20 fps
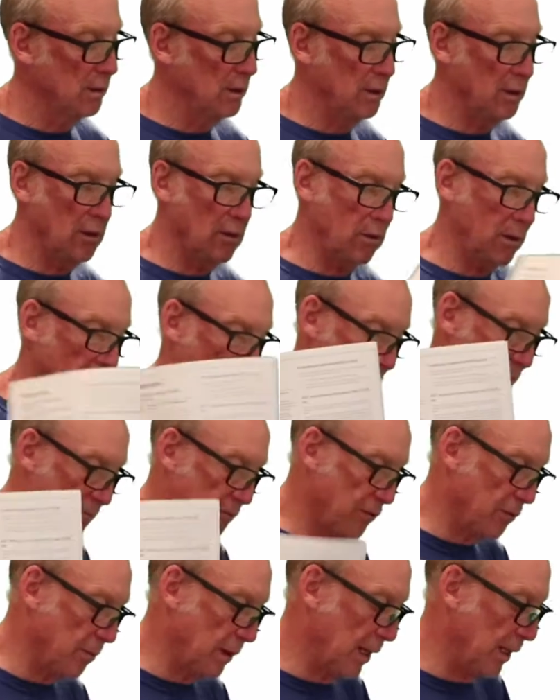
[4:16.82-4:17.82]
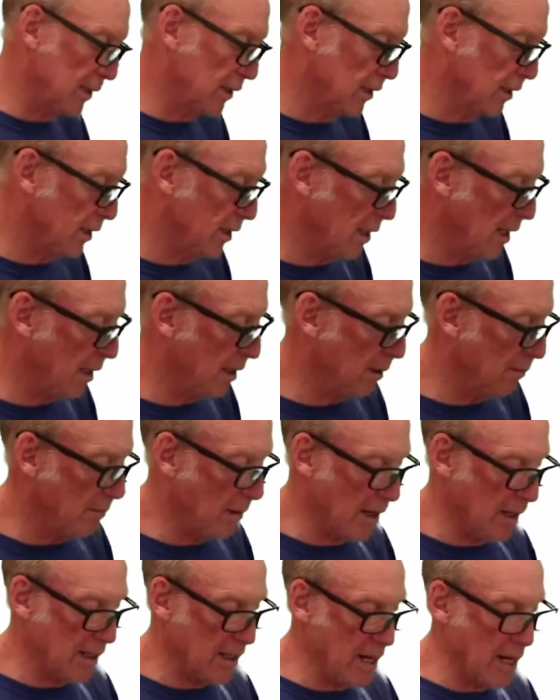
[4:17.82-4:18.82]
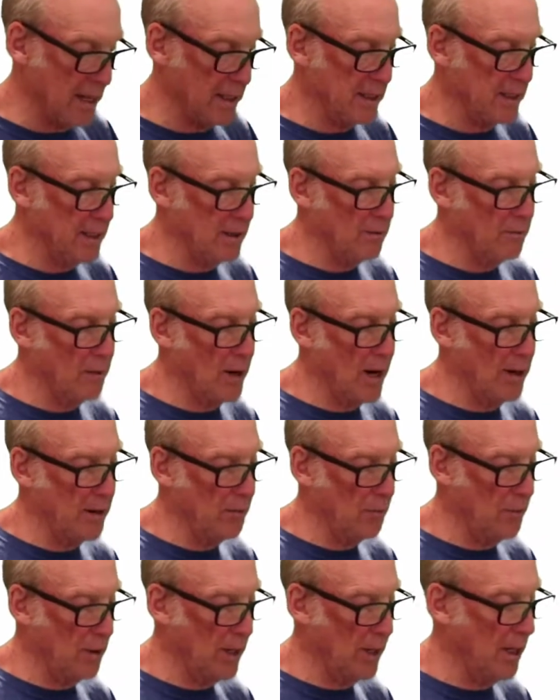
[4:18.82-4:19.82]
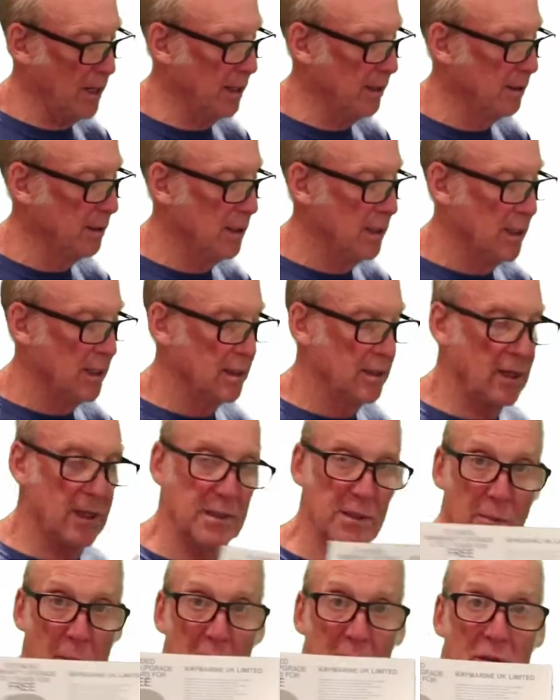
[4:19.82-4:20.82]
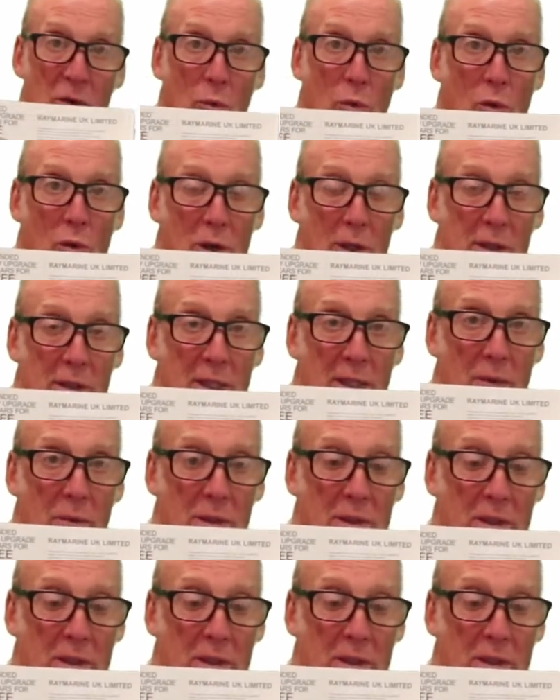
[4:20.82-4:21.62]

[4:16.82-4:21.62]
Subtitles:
you know, information that you may not need right away. Talks about the warranty,